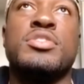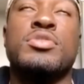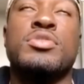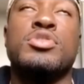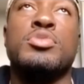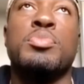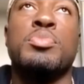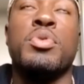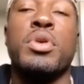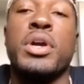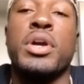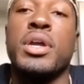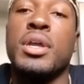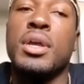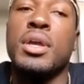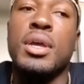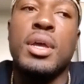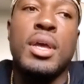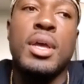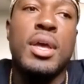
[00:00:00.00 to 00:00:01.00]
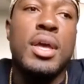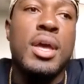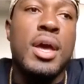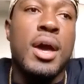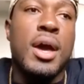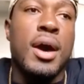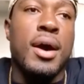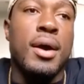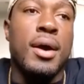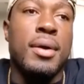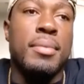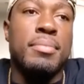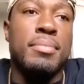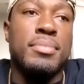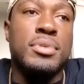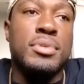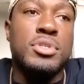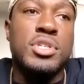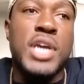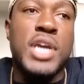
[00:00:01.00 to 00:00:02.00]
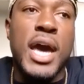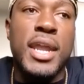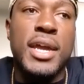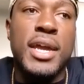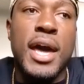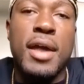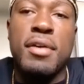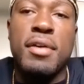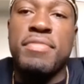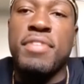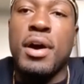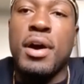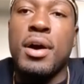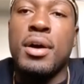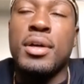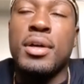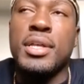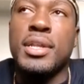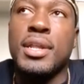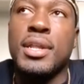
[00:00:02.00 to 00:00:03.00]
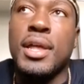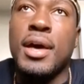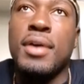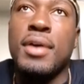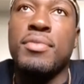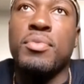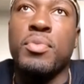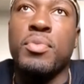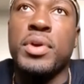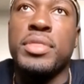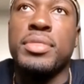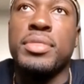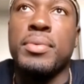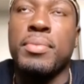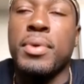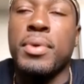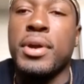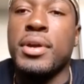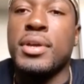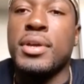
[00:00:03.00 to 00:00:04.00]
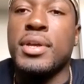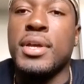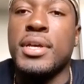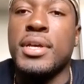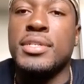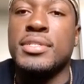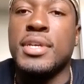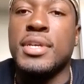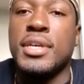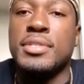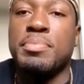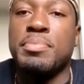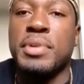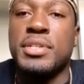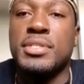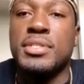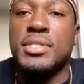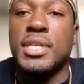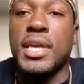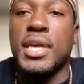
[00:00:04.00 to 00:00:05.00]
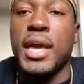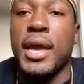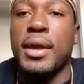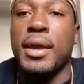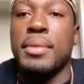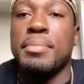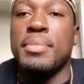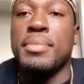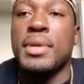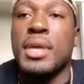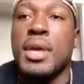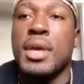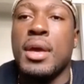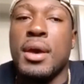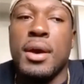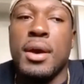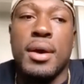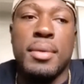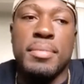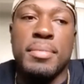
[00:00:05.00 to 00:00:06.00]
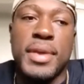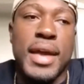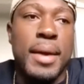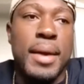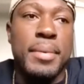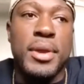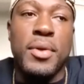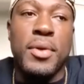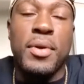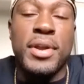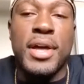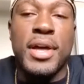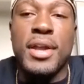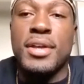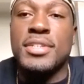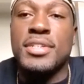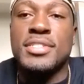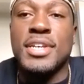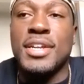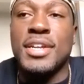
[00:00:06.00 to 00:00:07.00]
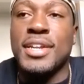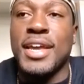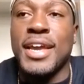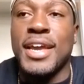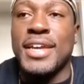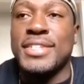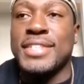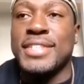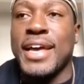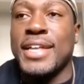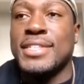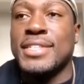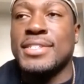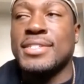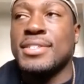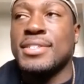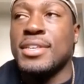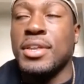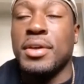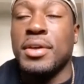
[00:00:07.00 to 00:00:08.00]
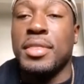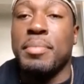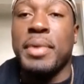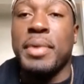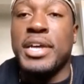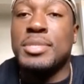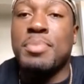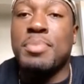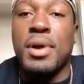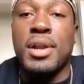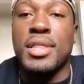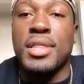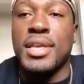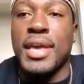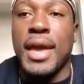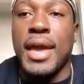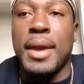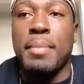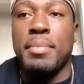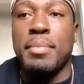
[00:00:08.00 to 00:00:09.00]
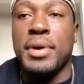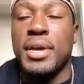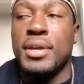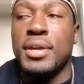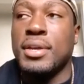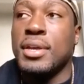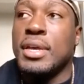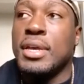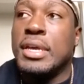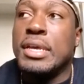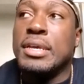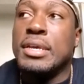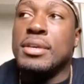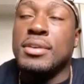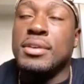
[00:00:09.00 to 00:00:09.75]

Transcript: professional sport, you kind of got to fall in love with the work as much as the game. Yeah, going out on Sundays, that's the best part of the game, but